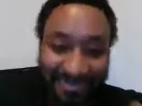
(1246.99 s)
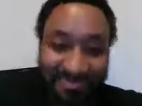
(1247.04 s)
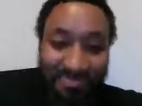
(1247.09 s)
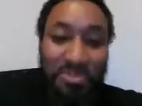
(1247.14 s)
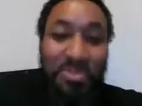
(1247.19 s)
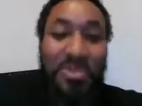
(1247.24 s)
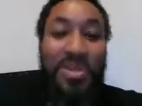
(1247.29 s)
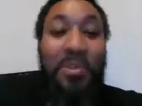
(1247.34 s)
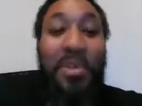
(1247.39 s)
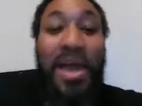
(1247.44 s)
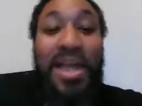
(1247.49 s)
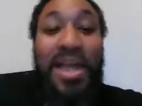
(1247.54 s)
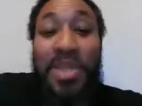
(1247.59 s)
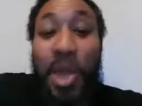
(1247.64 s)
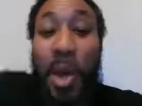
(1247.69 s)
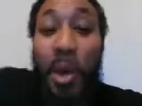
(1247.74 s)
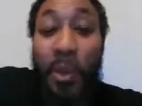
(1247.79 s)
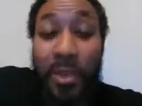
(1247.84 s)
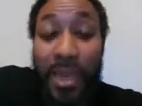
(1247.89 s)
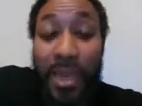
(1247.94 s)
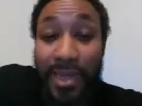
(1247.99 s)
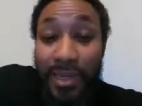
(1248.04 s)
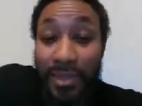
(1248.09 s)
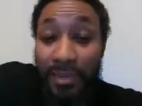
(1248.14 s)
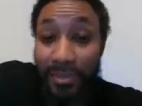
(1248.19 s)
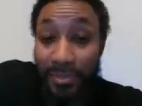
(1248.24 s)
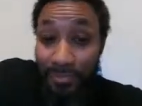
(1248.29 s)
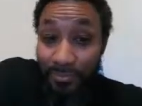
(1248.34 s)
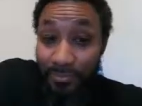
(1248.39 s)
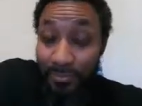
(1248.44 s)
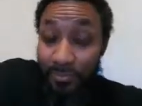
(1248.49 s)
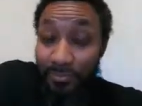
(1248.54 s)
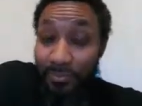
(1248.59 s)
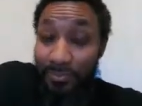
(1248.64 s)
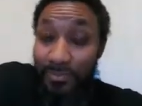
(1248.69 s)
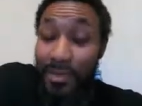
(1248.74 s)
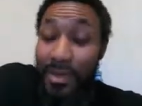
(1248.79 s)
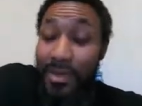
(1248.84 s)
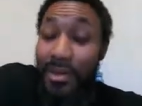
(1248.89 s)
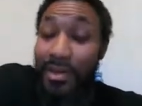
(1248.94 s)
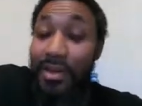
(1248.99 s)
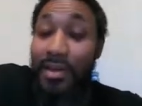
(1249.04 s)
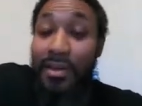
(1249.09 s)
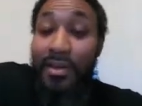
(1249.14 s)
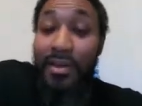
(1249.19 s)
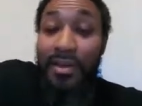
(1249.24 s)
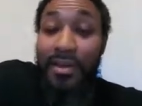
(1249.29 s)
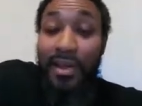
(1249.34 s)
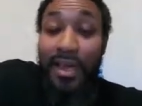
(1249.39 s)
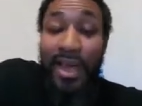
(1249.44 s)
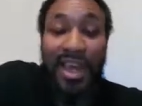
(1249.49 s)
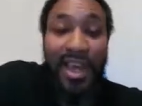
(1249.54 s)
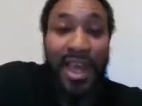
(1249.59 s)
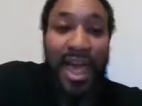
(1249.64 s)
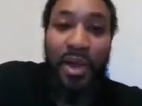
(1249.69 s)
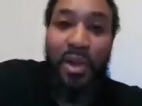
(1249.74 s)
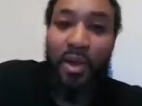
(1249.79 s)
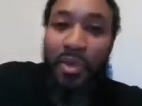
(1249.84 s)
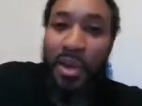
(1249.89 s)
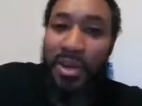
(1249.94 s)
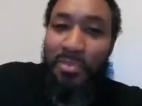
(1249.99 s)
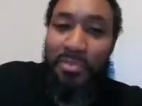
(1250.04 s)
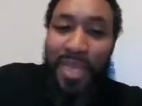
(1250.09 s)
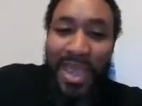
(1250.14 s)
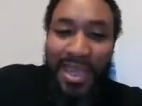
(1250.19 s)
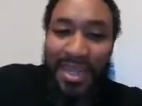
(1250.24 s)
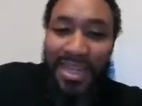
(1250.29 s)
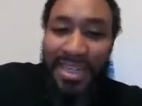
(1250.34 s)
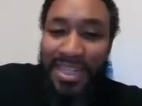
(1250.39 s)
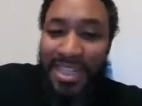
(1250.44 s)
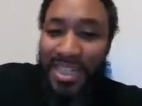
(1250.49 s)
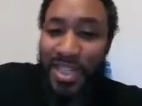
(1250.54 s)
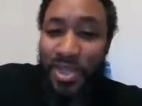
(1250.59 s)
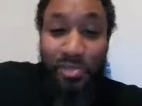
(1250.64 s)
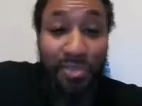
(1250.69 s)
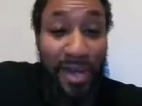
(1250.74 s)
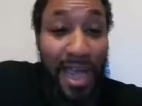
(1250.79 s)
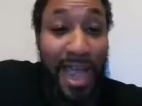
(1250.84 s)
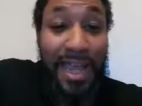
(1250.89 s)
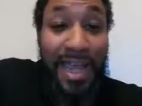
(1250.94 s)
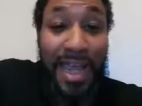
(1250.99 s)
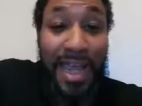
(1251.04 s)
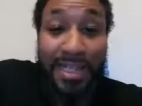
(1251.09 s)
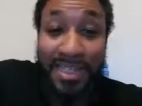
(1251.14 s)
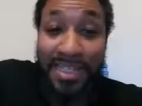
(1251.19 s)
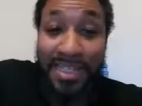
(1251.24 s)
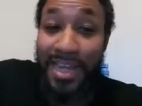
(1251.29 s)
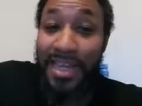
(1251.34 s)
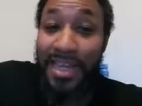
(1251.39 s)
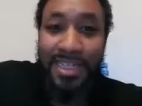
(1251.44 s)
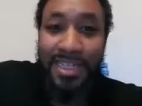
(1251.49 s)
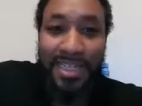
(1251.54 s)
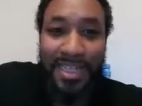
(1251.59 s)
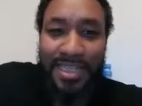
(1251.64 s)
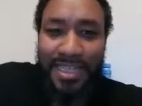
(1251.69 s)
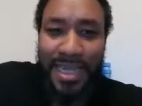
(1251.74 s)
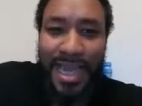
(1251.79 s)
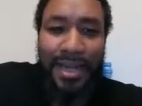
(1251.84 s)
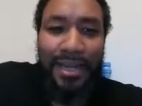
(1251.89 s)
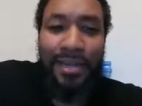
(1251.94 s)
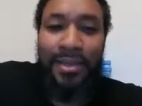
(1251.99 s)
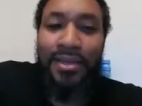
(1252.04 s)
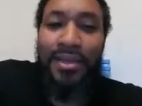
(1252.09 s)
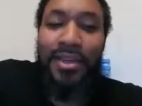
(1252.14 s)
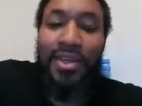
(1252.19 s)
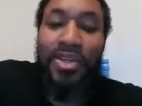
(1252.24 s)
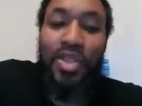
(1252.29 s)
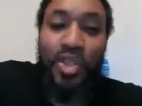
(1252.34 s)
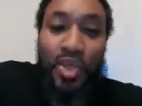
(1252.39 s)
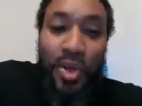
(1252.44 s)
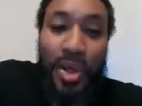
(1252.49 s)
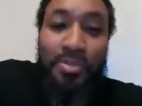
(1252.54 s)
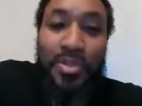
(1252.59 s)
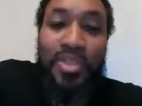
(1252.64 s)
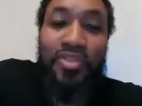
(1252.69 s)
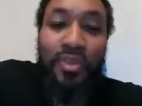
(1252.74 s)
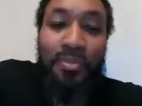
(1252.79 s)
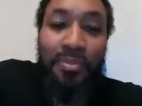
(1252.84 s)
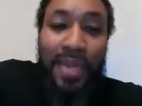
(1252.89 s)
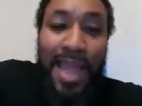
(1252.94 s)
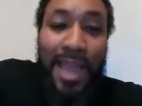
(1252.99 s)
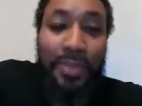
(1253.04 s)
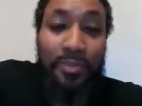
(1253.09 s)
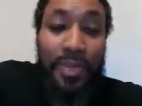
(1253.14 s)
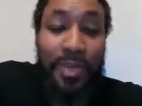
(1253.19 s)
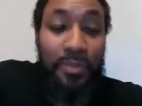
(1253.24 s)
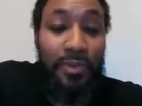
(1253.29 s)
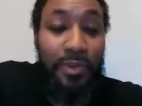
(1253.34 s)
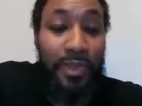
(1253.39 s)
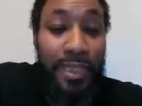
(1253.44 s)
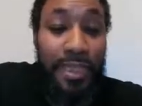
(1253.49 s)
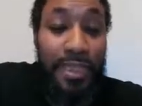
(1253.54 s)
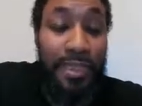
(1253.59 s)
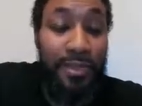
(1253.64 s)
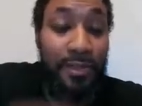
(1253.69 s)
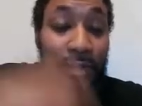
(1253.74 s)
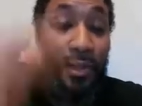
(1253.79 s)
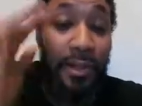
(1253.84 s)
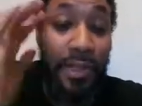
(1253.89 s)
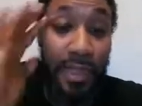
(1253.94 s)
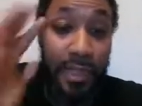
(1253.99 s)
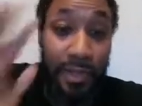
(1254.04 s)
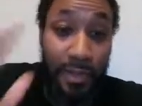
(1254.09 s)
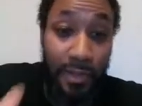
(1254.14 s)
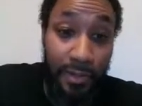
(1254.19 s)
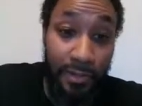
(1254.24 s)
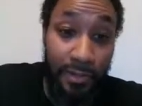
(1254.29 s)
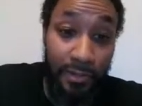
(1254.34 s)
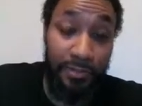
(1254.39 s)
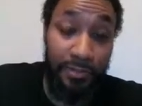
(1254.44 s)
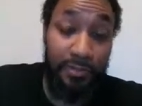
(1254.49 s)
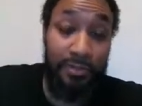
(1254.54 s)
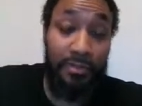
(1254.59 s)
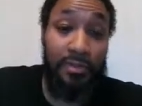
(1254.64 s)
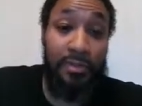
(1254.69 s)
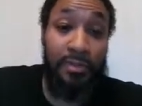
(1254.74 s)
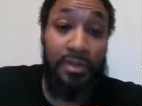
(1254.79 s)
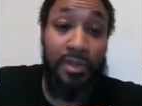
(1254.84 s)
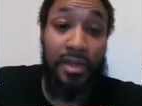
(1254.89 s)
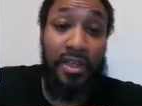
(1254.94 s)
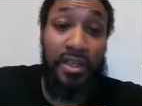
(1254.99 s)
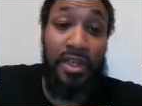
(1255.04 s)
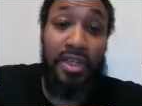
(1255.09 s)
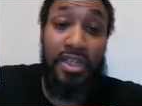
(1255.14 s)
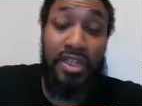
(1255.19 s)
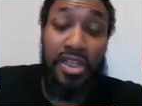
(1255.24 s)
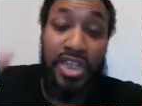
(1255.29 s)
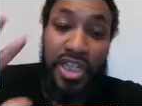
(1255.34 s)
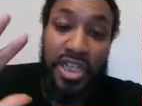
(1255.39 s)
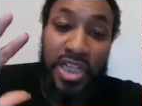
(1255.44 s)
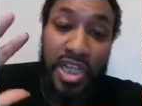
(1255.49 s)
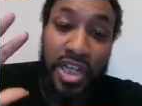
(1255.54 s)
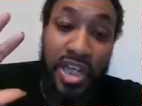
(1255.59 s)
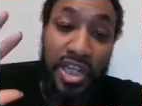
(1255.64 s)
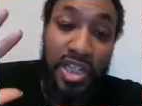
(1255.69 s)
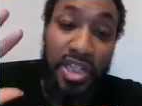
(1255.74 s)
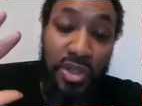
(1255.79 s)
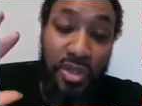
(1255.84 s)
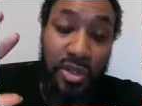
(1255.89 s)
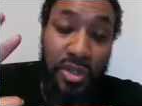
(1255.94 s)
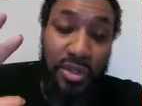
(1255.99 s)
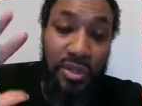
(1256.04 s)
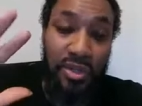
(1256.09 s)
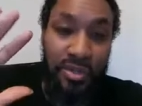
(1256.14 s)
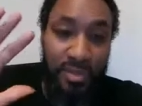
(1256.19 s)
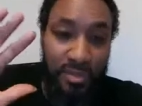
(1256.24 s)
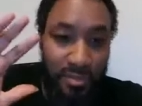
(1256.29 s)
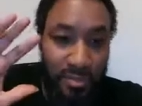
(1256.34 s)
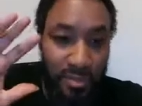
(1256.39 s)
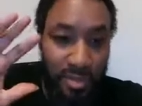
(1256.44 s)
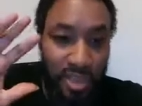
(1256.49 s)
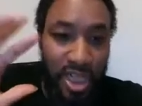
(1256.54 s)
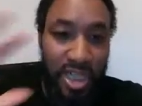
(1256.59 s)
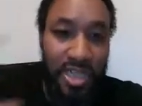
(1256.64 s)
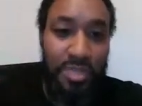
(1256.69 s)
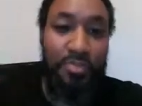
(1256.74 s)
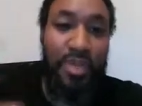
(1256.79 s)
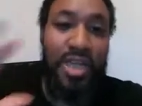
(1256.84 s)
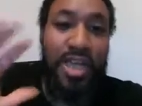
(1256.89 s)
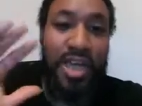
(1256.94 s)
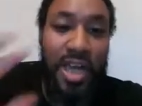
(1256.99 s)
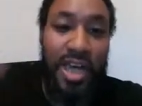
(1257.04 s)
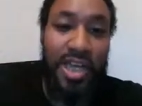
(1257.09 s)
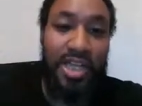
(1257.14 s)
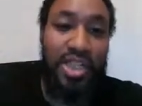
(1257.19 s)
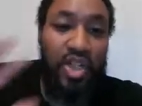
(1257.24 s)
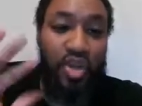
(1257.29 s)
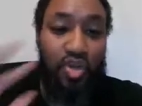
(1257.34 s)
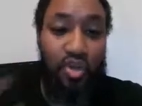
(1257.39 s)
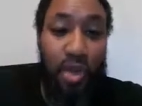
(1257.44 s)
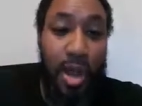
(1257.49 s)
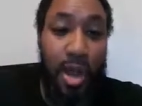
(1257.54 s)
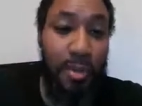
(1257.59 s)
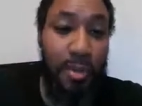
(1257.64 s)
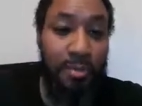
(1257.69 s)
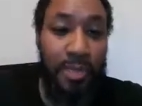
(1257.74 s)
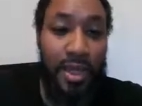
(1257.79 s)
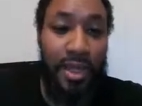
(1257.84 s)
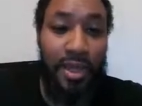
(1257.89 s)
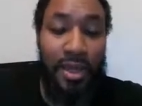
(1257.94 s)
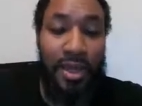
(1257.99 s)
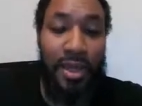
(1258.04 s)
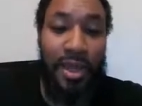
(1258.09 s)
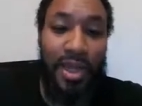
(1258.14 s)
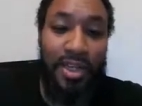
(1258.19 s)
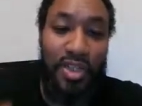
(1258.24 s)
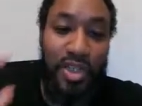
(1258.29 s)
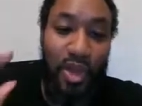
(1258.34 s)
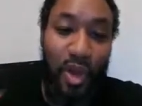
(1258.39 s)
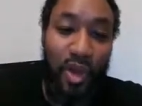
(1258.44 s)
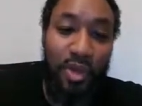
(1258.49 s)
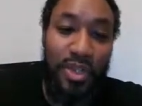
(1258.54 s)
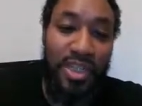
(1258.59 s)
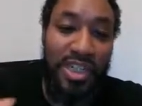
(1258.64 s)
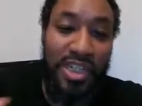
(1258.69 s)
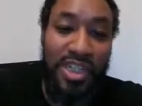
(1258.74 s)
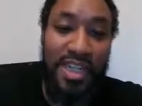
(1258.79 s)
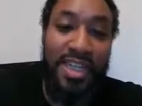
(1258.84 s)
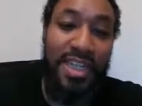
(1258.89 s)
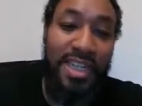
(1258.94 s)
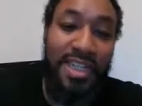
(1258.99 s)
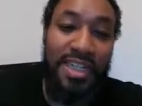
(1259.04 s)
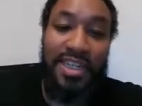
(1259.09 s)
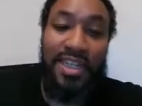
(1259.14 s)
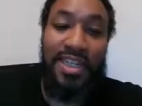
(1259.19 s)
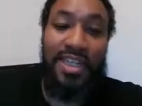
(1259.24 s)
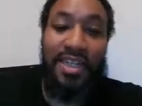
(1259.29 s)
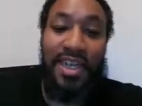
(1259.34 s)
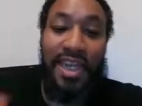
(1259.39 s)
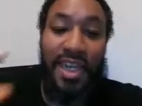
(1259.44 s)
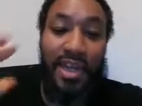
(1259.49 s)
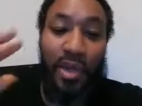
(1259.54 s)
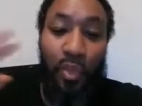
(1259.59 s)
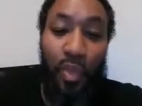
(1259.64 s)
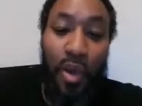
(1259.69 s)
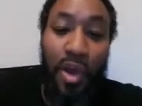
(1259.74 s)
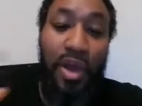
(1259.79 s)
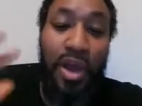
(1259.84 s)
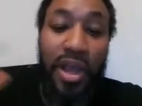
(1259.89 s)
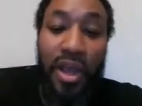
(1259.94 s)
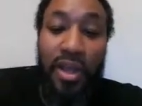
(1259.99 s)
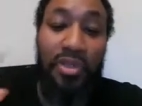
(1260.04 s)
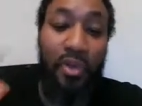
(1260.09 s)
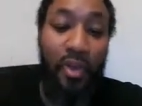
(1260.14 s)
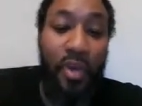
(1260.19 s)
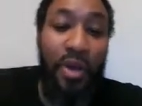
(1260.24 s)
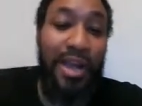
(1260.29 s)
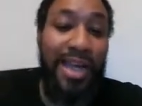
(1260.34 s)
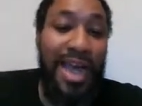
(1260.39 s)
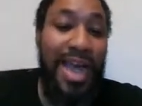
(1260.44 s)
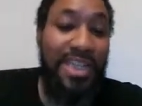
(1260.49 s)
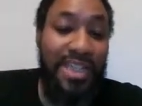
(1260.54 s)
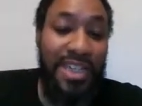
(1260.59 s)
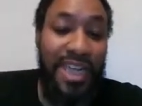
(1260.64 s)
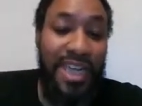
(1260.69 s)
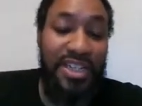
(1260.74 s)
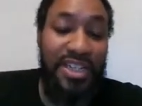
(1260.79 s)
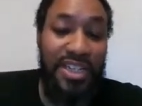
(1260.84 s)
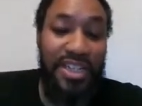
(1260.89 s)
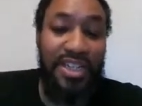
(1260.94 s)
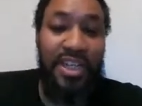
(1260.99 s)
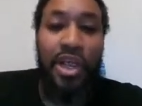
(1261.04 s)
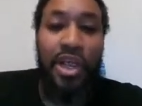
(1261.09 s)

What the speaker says: Somebody told me, and I don't want to make it a this issue, but I got to say it because they said it. Trump is for black people. Listen, look here. Just because Trump had told the CDC and the World Health Organization,